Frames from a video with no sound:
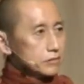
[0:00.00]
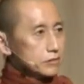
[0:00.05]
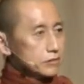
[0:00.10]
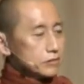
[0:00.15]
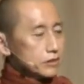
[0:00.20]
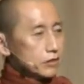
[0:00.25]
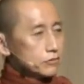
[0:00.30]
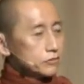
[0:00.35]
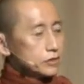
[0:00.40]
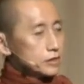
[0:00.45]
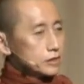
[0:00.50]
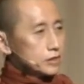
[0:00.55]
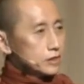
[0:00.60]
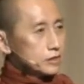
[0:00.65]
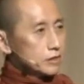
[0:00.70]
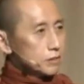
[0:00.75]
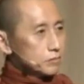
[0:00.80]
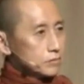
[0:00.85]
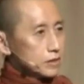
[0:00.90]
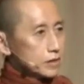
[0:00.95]
You can only see
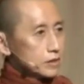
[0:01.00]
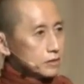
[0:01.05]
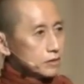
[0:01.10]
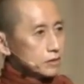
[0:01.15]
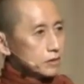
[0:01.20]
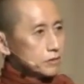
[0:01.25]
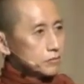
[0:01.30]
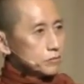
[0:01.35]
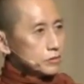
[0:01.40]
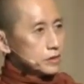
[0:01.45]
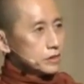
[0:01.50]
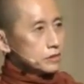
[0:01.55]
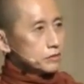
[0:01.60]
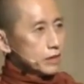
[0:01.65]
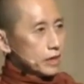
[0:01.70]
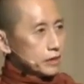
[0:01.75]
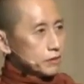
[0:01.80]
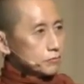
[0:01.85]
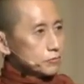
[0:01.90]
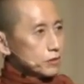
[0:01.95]
something which is
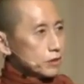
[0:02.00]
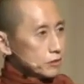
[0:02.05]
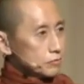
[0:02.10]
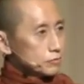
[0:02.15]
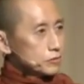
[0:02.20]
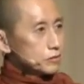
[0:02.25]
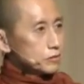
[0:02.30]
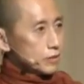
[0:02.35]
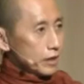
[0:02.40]
right in front of you